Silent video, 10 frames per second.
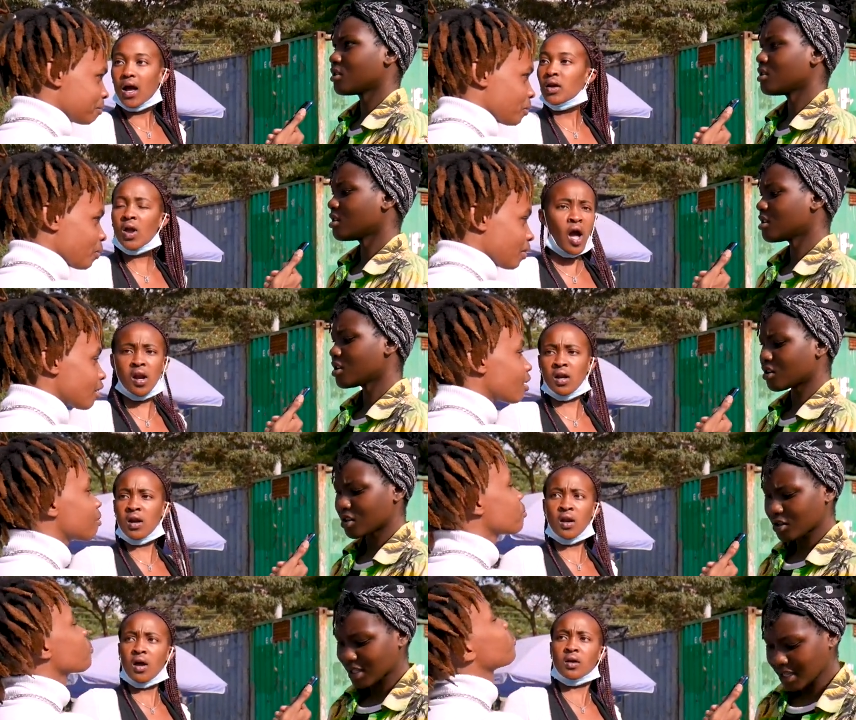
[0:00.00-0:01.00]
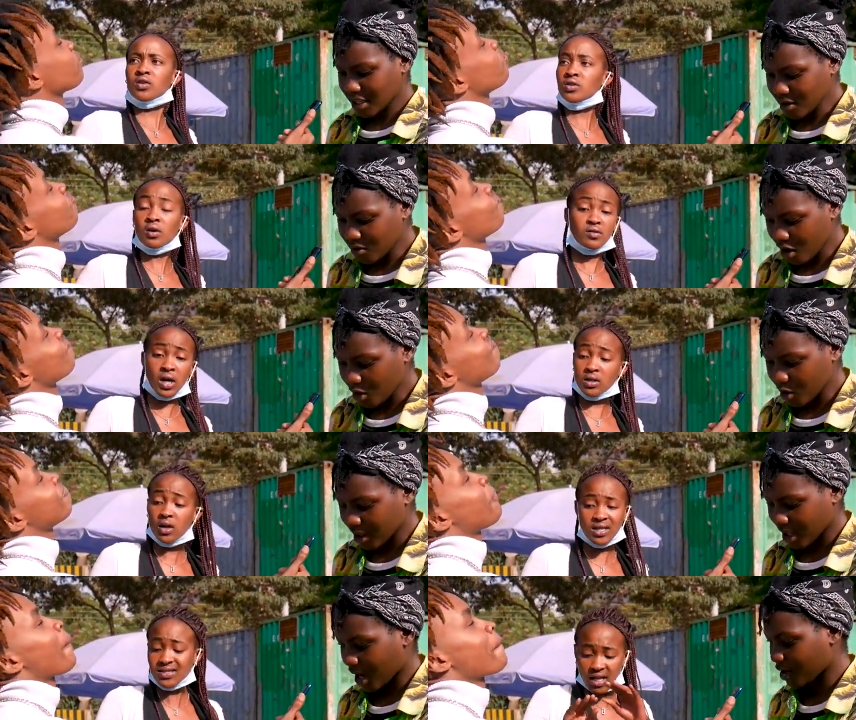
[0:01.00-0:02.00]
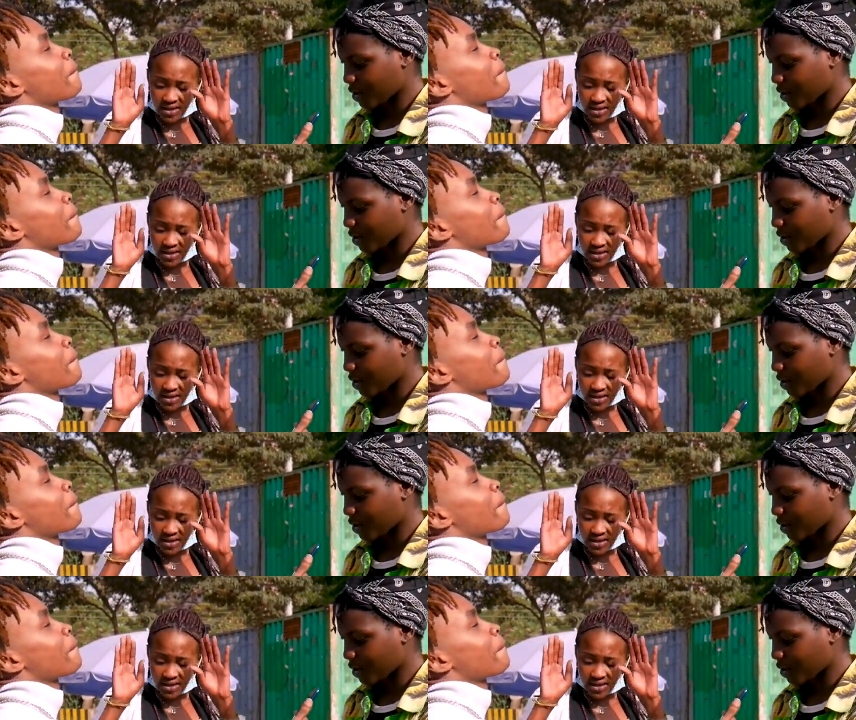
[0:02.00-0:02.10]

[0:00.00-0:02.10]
Speaker 1: no, no, no, no, no, no, no. There's nothing wrong with how